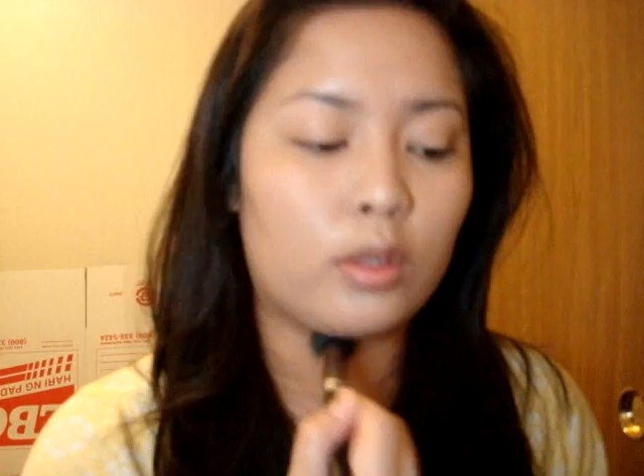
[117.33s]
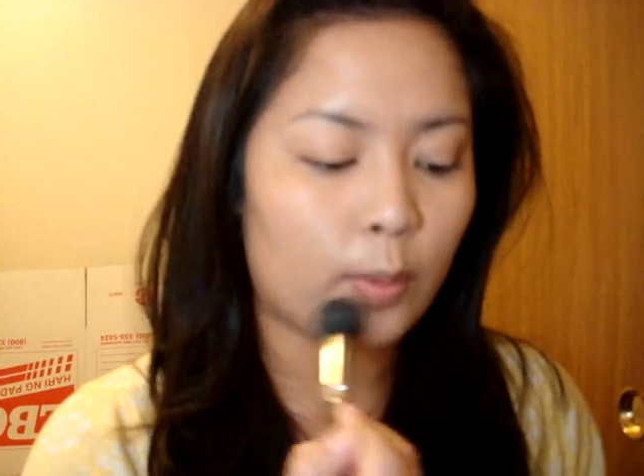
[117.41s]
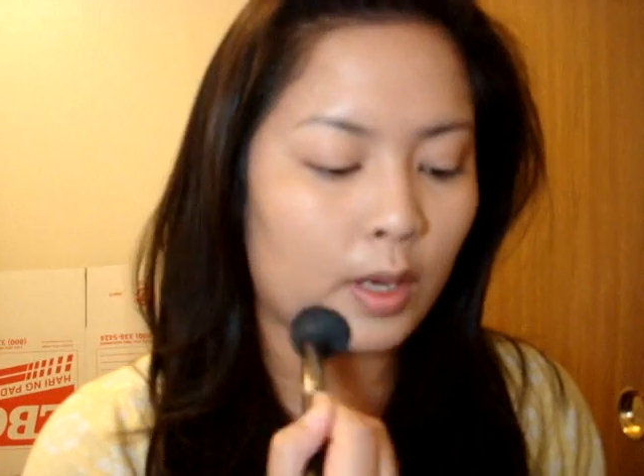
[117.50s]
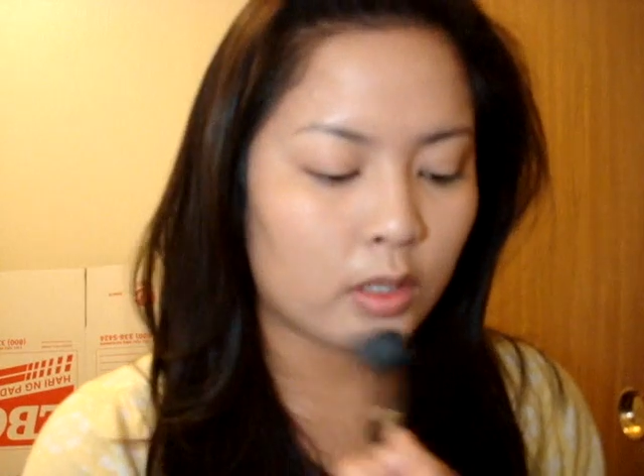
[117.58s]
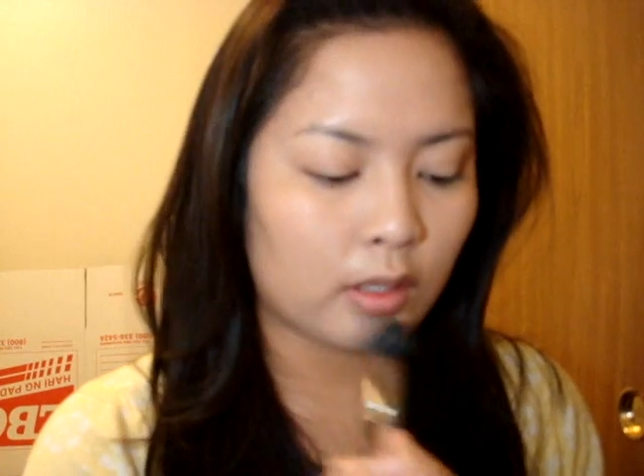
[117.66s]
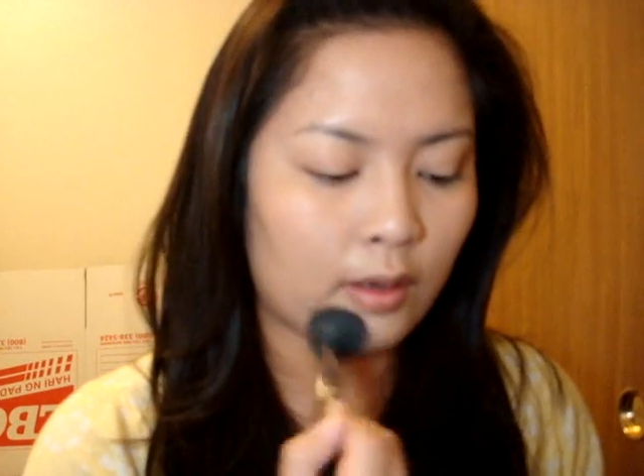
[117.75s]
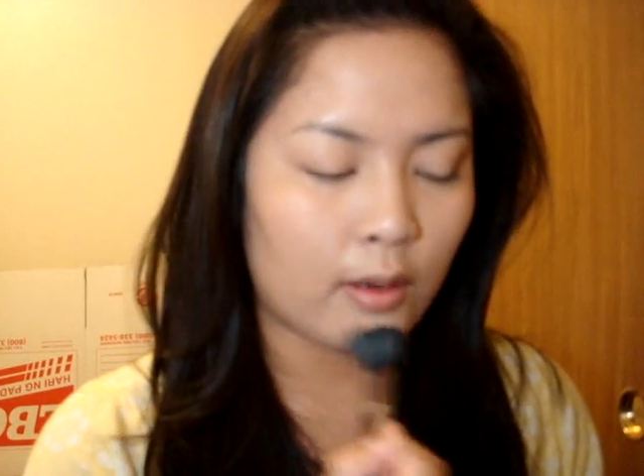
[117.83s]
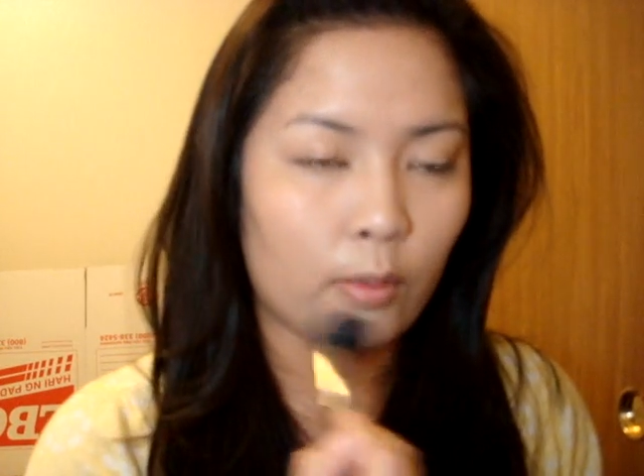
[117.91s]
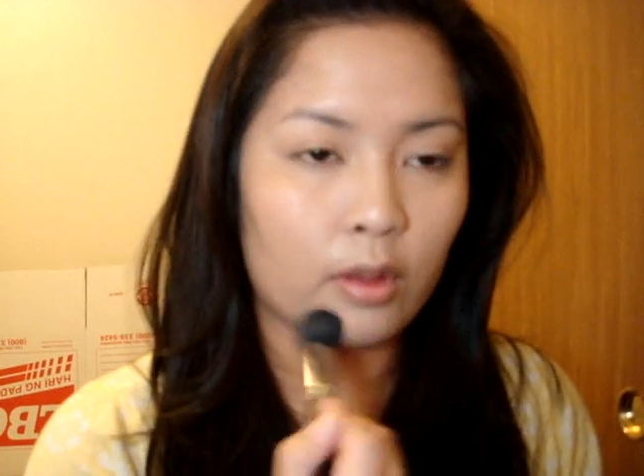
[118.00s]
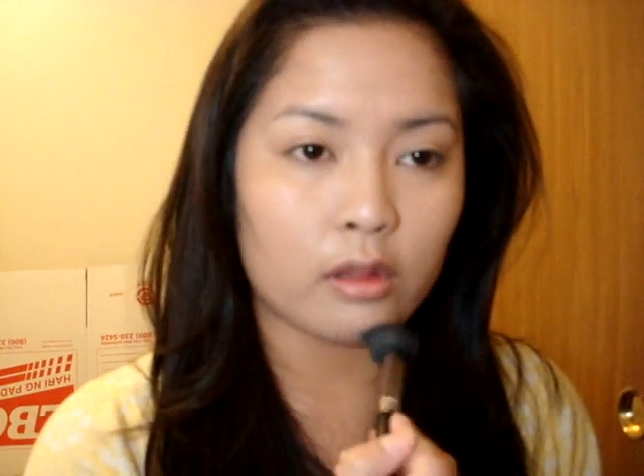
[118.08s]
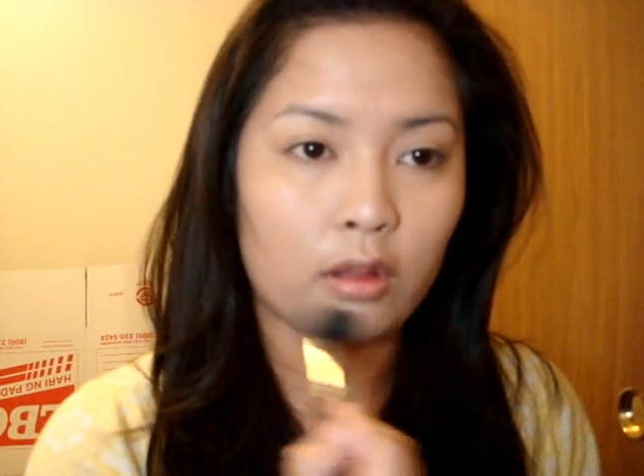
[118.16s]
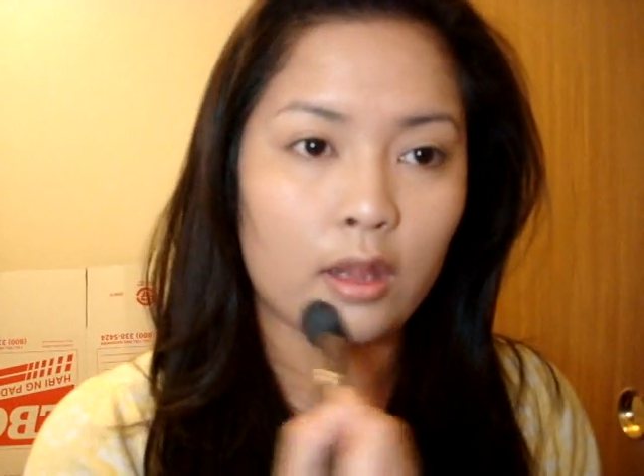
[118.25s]
especially
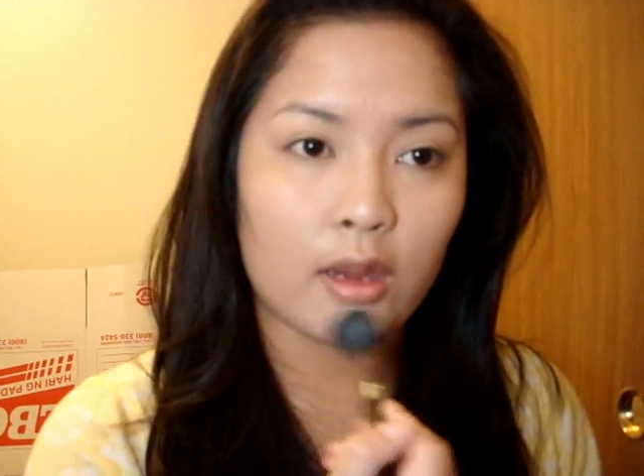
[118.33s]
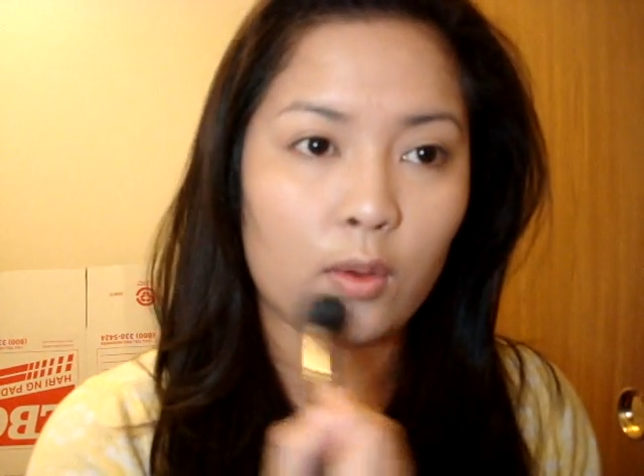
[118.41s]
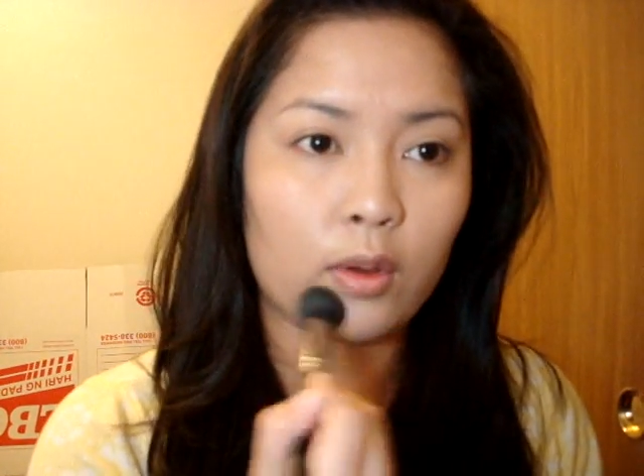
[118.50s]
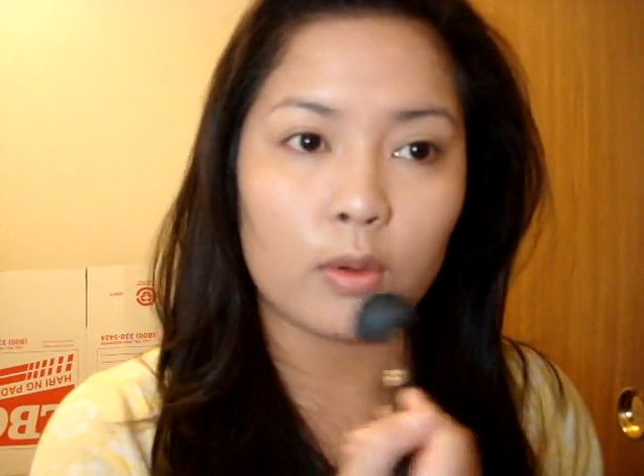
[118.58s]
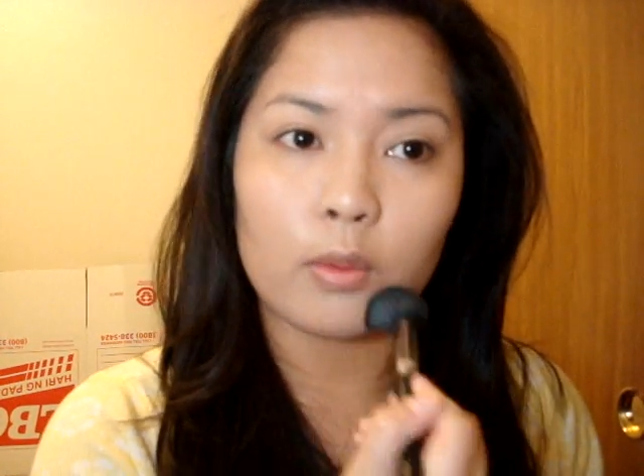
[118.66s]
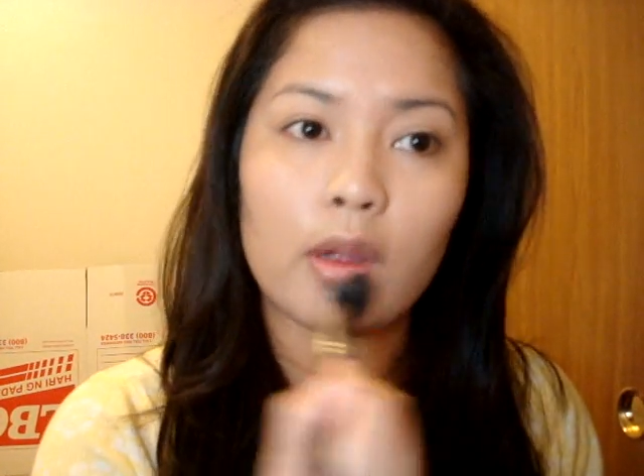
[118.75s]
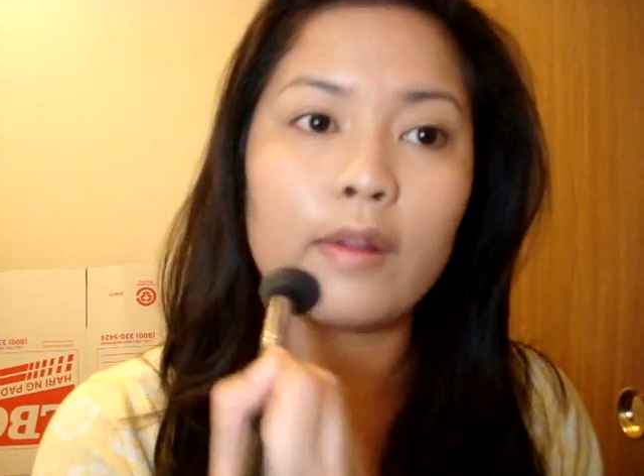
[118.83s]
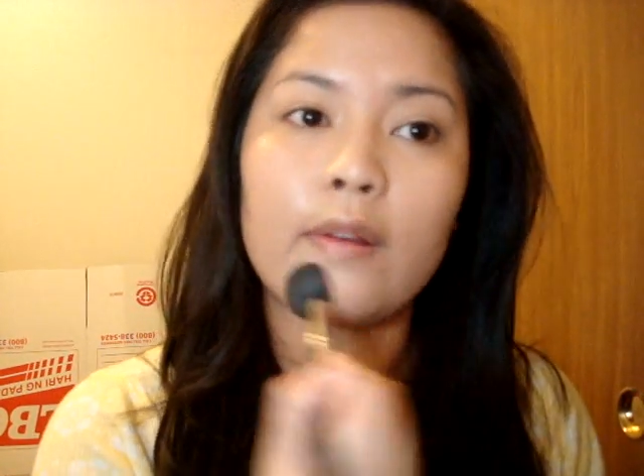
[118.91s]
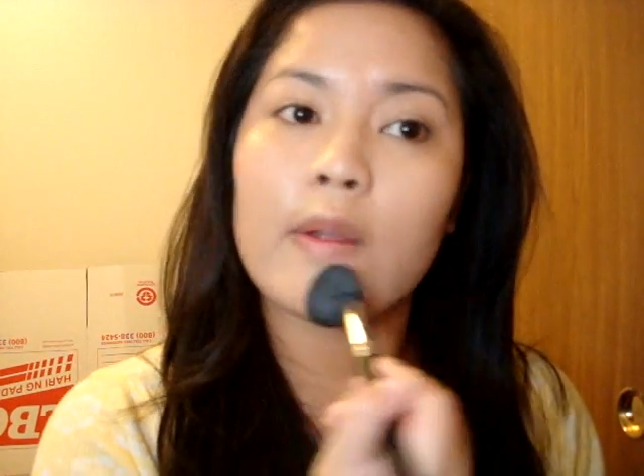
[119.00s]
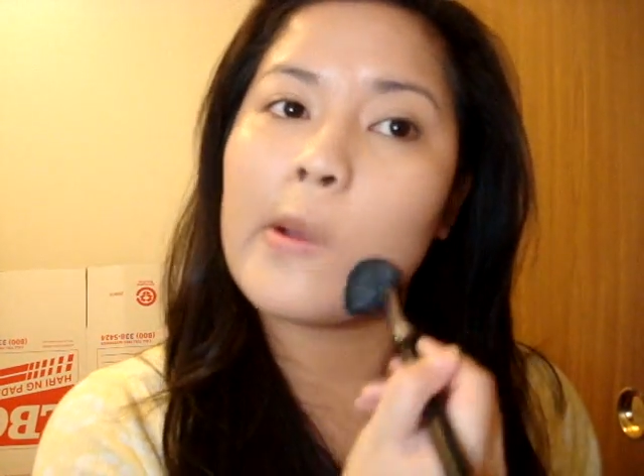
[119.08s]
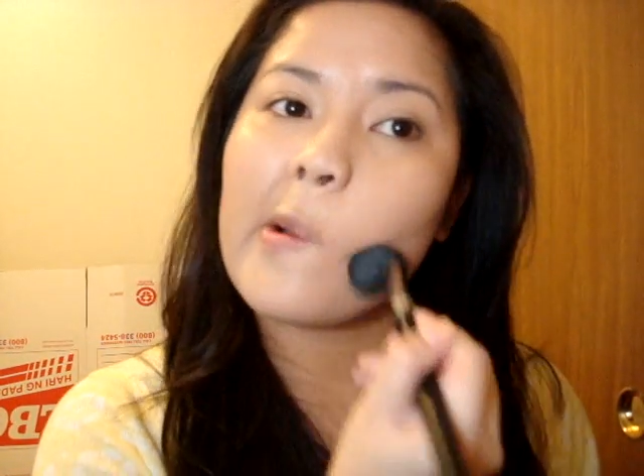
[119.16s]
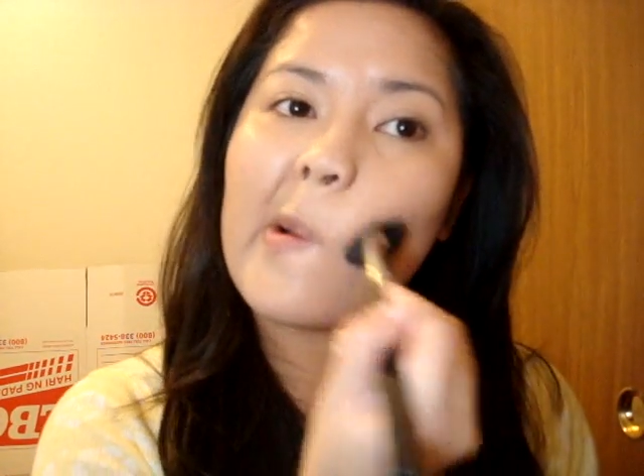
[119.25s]
with the liquid one.